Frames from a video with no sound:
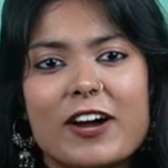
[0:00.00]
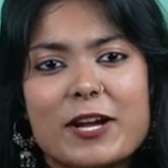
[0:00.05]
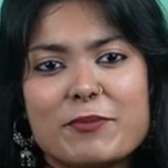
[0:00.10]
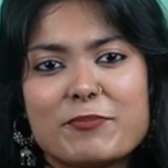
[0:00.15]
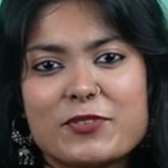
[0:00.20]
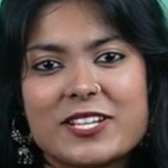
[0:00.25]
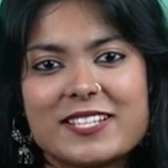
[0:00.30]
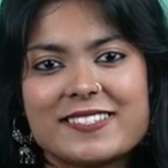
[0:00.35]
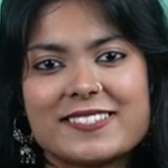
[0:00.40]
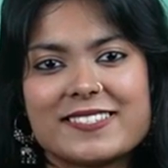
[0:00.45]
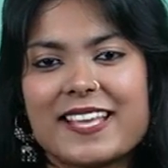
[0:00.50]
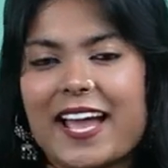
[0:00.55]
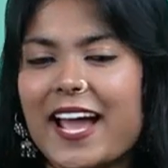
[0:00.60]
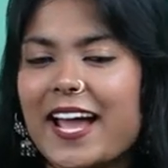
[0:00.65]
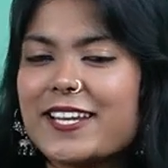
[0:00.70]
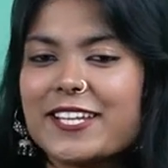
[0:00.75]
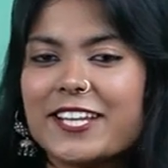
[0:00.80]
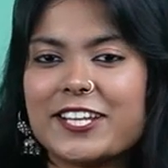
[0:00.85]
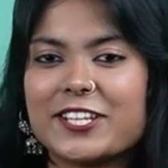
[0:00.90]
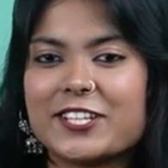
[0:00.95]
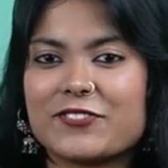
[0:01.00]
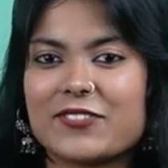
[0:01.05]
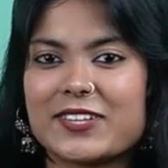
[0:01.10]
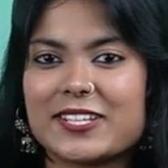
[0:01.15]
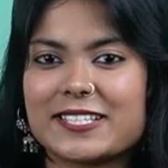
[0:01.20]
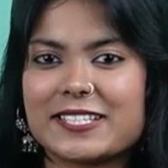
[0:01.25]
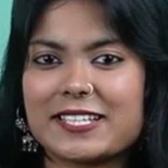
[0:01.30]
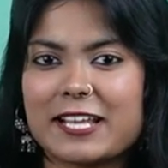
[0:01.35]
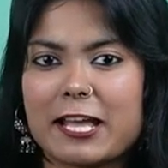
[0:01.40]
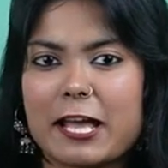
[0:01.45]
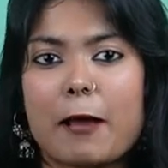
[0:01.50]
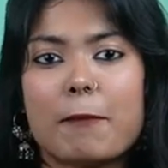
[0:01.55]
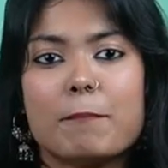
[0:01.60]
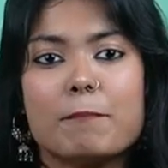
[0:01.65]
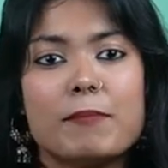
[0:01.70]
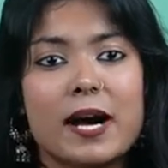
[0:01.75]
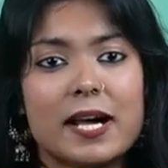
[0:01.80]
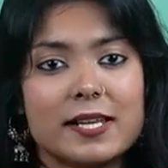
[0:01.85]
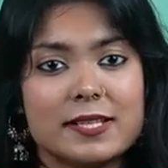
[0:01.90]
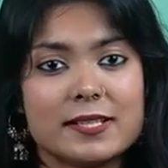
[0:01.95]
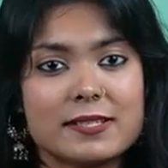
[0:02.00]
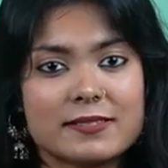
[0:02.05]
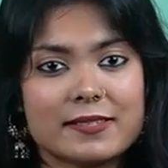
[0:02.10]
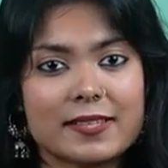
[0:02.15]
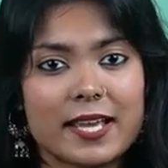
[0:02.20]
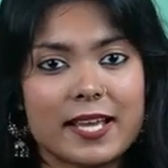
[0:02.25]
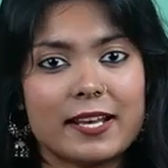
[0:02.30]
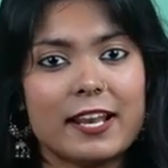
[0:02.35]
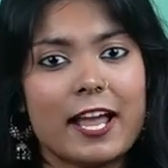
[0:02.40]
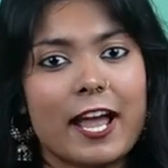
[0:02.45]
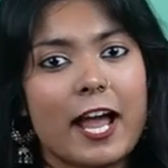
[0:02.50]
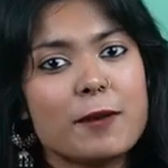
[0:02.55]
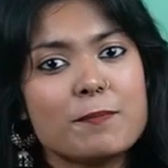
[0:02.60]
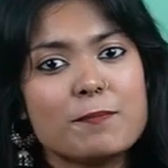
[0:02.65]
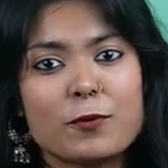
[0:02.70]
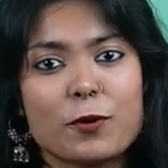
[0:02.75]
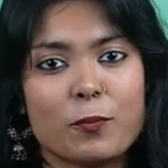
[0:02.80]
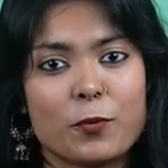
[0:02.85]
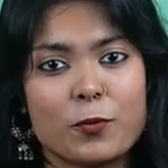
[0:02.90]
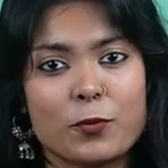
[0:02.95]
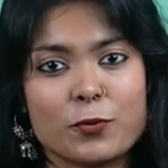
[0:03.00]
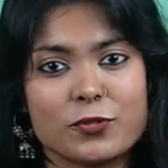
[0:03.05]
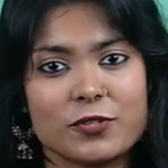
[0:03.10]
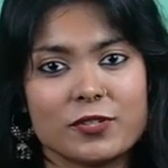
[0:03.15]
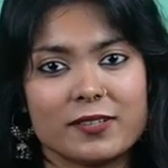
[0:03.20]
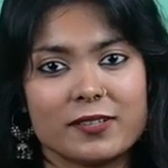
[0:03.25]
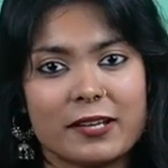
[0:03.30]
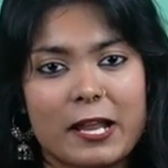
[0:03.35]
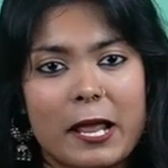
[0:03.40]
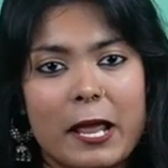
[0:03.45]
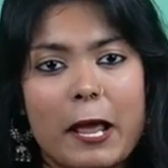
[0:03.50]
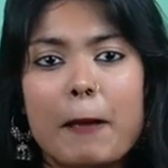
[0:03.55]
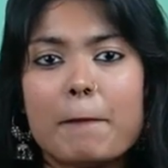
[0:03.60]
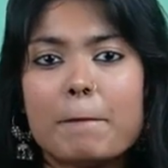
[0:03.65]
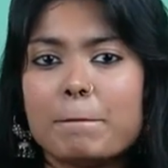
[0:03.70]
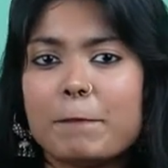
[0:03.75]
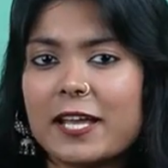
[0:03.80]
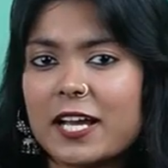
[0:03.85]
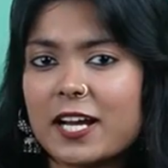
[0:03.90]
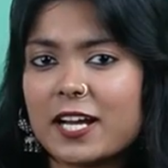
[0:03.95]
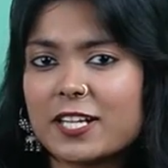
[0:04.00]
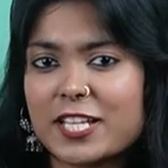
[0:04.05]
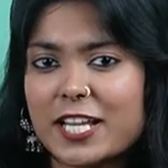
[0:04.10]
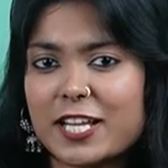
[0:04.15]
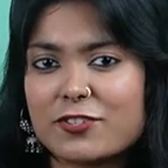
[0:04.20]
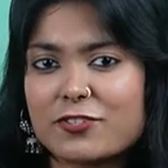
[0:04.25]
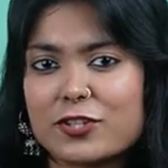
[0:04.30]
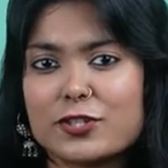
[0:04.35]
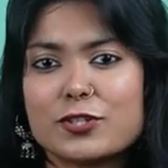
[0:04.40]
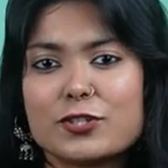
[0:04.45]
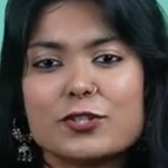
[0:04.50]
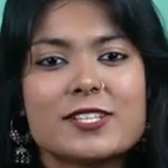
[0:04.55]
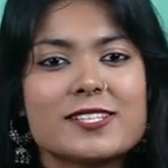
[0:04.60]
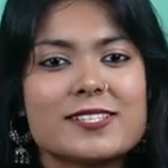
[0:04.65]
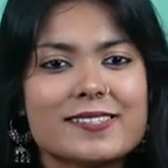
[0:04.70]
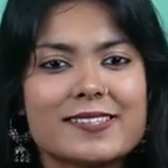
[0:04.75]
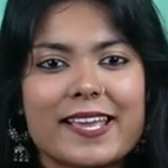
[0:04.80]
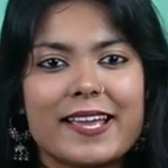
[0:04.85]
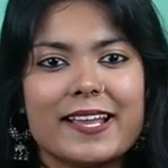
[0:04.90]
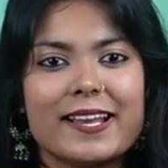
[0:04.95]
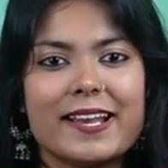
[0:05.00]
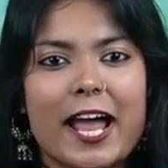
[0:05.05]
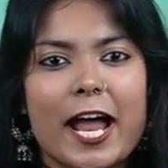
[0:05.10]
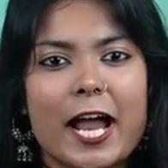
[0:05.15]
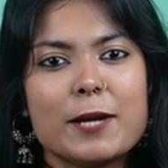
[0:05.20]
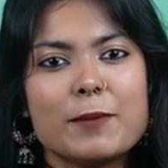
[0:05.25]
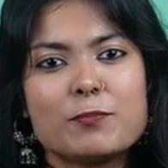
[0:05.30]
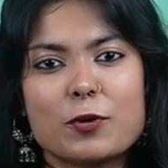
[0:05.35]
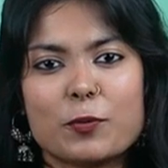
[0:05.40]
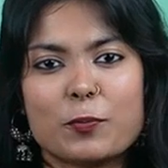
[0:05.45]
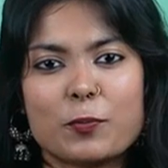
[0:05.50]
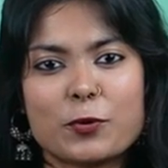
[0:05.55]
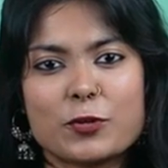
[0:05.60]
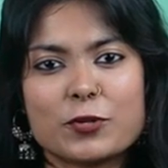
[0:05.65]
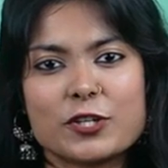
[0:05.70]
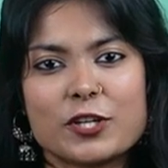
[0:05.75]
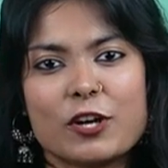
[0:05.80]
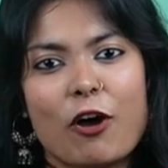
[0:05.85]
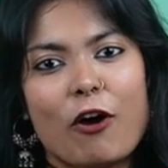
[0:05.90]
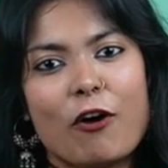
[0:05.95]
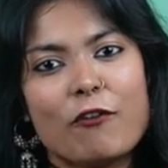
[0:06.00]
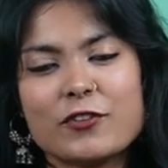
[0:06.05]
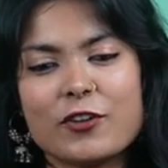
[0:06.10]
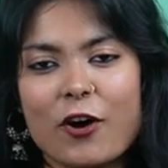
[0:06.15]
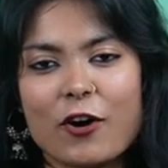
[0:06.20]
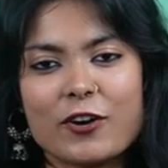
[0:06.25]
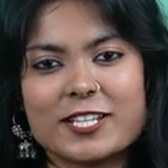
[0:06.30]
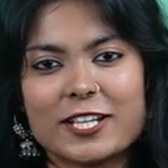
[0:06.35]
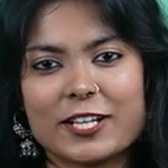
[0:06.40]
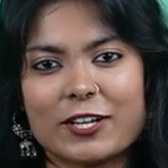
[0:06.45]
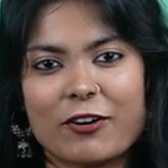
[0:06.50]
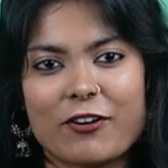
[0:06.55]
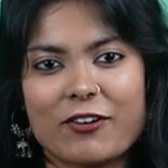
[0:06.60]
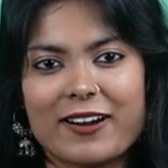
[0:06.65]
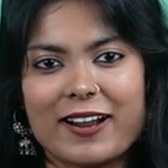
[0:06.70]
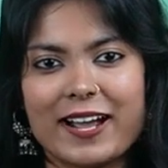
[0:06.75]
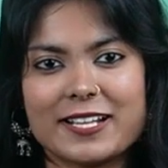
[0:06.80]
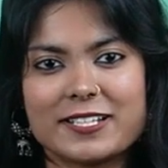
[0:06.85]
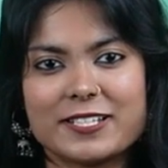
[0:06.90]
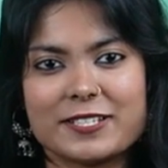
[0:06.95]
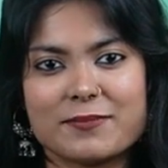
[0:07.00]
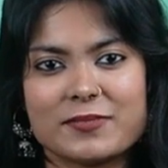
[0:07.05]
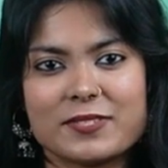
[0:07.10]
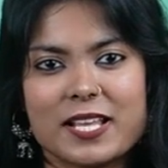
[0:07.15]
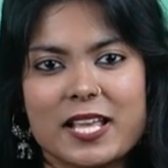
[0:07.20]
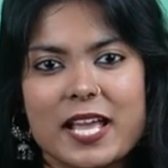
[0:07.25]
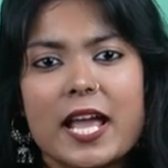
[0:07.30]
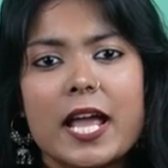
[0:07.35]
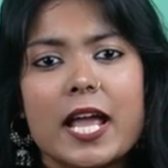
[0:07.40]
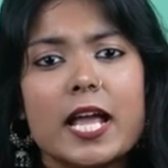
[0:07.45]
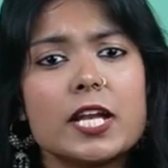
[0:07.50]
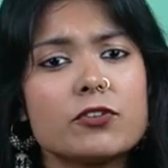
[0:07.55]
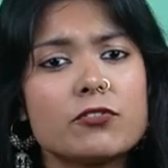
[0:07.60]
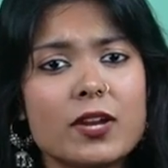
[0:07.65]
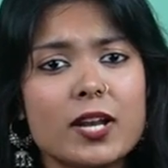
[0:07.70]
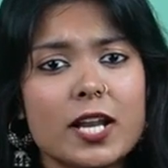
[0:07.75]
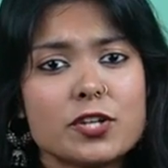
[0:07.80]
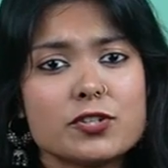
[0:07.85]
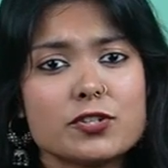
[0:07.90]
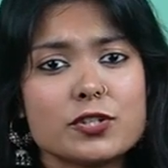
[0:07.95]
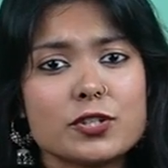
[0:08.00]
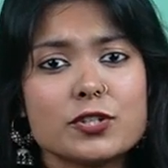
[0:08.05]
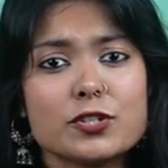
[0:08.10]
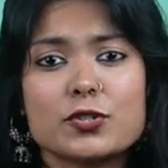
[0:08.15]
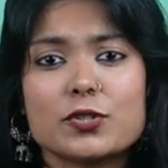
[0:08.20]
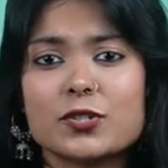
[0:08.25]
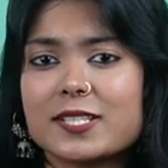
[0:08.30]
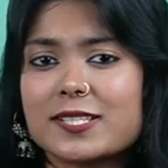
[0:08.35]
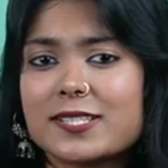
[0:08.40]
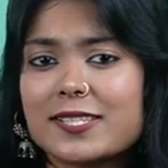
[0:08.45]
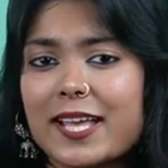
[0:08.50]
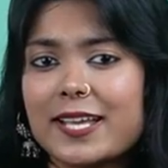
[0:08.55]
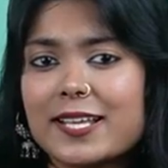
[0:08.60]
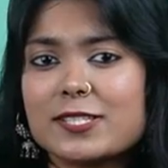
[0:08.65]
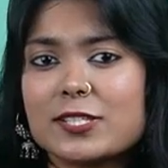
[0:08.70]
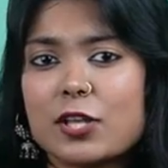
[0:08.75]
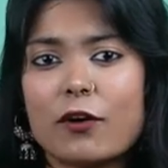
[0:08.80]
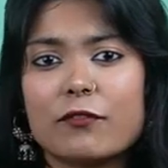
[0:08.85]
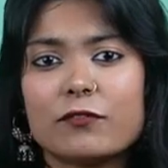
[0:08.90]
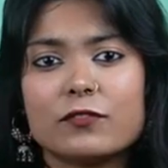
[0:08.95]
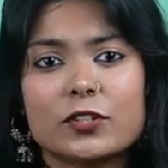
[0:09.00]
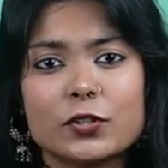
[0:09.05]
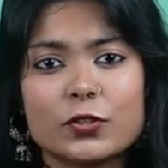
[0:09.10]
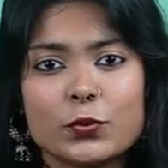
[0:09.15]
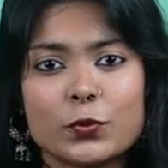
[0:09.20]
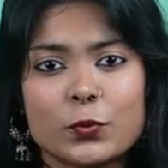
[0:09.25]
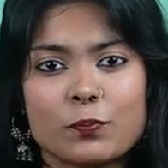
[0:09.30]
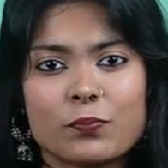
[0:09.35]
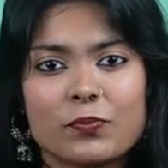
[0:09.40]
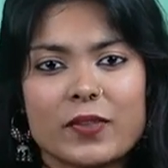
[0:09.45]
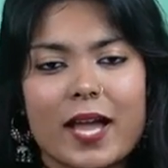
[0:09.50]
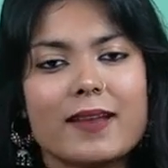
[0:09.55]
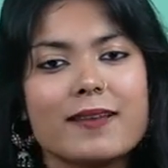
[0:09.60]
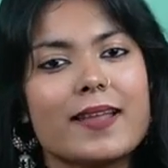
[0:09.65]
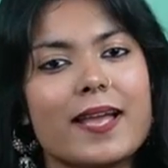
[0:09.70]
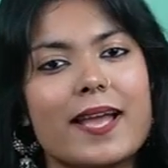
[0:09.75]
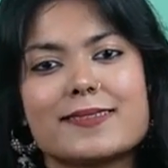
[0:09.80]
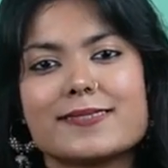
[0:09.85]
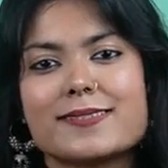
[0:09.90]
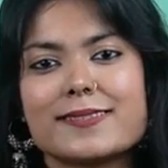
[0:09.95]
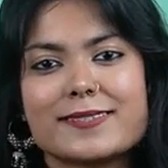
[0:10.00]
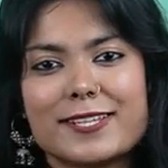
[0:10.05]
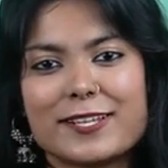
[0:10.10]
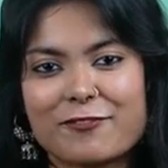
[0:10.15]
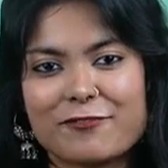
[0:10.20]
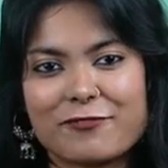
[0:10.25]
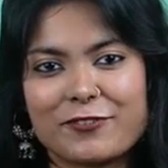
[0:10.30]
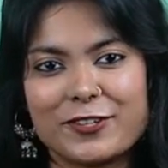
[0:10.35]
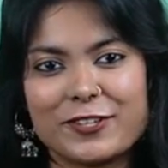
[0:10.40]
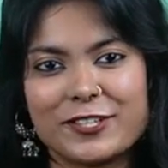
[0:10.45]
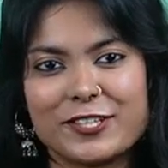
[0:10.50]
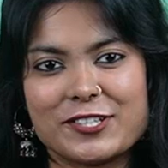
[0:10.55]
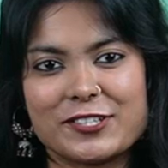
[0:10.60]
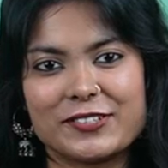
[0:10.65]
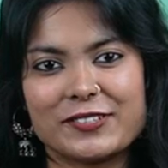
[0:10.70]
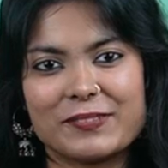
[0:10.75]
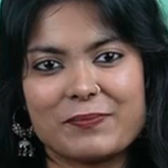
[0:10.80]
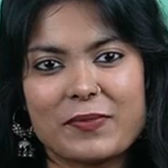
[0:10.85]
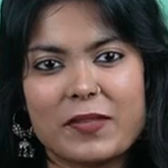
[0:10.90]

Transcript: vibrancy and interest. Balance scale and proportion. Pay attention to the scale and proportion of your decor items in relation to the size of the room and existing furniture.